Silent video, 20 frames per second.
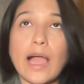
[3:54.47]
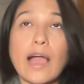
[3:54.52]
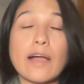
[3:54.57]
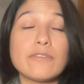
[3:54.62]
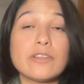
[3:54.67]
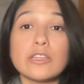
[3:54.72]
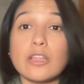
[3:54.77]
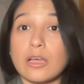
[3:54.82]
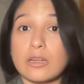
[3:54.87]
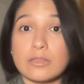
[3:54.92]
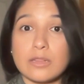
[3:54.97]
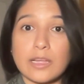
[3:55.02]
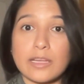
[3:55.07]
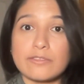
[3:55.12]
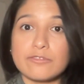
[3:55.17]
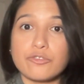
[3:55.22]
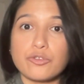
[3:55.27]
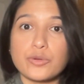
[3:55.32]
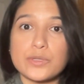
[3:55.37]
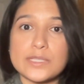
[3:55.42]
I have a lot of line
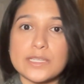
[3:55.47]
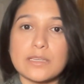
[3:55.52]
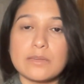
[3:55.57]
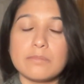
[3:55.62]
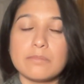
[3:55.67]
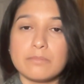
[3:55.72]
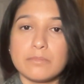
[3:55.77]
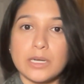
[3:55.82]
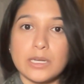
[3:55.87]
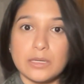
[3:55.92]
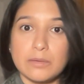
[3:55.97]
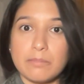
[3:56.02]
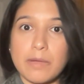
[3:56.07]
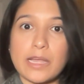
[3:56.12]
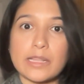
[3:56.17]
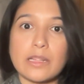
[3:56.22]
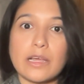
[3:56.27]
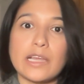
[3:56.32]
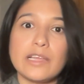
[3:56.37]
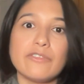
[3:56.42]
4s in my
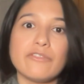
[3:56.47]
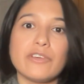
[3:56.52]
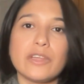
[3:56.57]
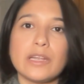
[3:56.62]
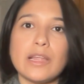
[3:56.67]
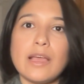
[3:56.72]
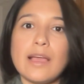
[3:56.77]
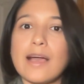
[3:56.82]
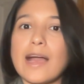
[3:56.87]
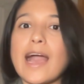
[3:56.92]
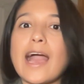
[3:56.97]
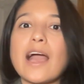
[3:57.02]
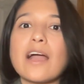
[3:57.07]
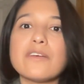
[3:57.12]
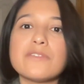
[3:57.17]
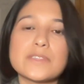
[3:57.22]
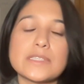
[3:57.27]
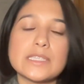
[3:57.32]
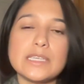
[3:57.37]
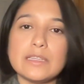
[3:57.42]
life, and
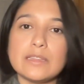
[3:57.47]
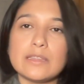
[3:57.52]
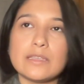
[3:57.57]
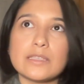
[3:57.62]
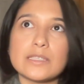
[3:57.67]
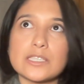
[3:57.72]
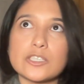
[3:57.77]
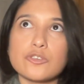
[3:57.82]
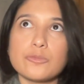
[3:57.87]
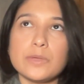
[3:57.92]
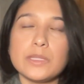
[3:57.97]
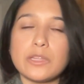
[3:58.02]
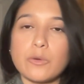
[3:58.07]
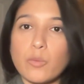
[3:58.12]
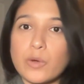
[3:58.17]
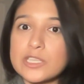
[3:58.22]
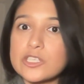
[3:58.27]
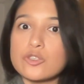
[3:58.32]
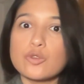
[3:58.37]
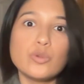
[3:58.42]
I've seen this to be the
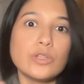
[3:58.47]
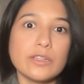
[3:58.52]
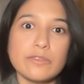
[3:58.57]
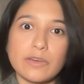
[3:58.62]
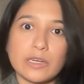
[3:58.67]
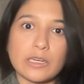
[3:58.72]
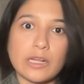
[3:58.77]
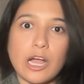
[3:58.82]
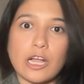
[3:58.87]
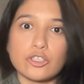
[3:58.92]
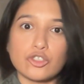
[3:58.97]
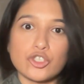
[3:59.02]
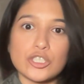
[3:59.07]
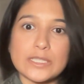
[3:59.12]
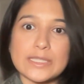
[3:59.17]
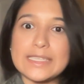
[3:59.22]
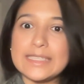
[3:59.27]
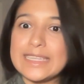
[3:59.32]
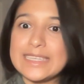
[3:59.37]
ones who live unconsciously.